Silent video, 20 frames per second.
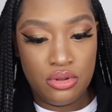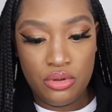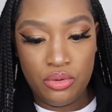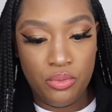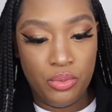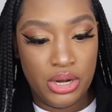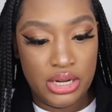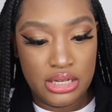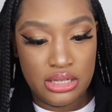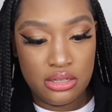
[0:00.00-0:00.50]

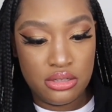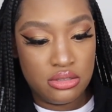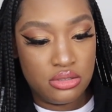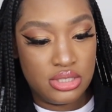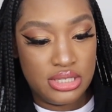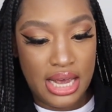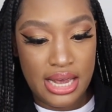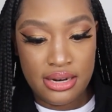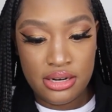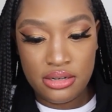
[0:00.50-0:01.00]
what,
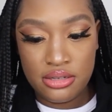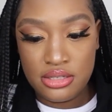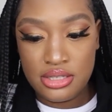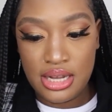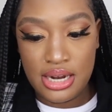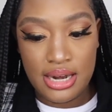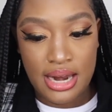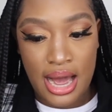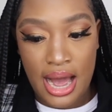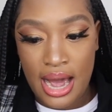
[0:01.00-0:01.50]
10
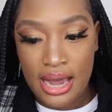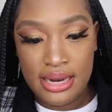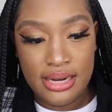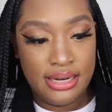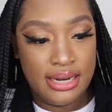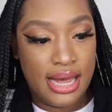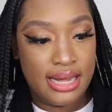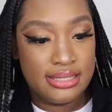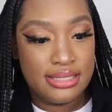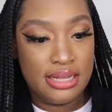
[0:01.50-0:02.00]
to
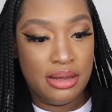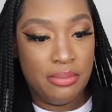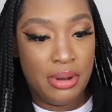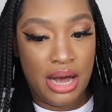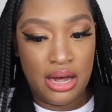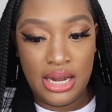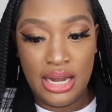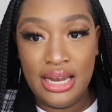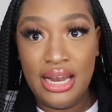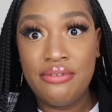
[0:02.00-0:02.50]
9, that's
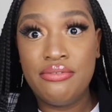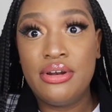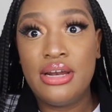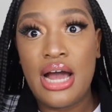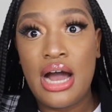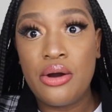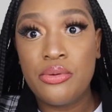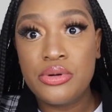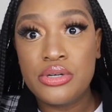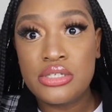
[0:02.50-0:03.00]
about 11
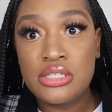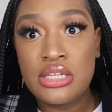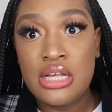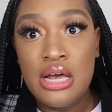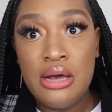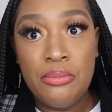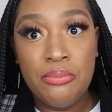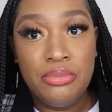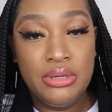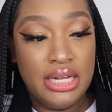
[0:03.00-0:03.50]
hours,
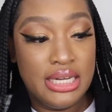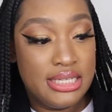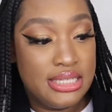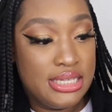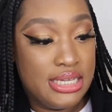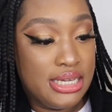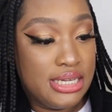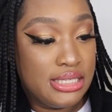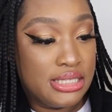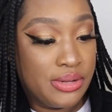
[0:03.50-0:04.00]
plus
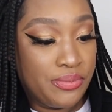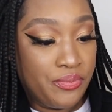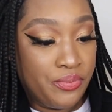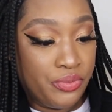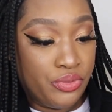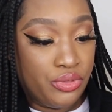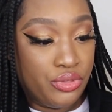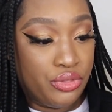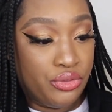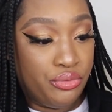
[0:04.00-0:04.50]
his
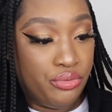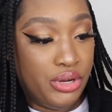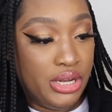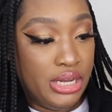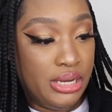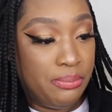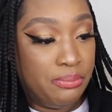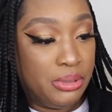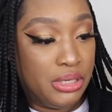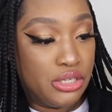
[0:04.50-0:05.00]

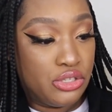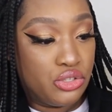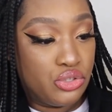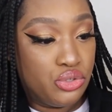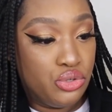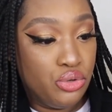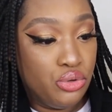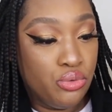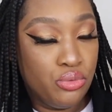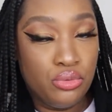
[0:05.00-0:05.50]
3
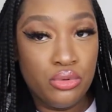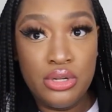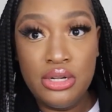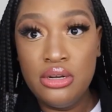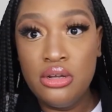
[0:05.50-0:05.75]
plus 2,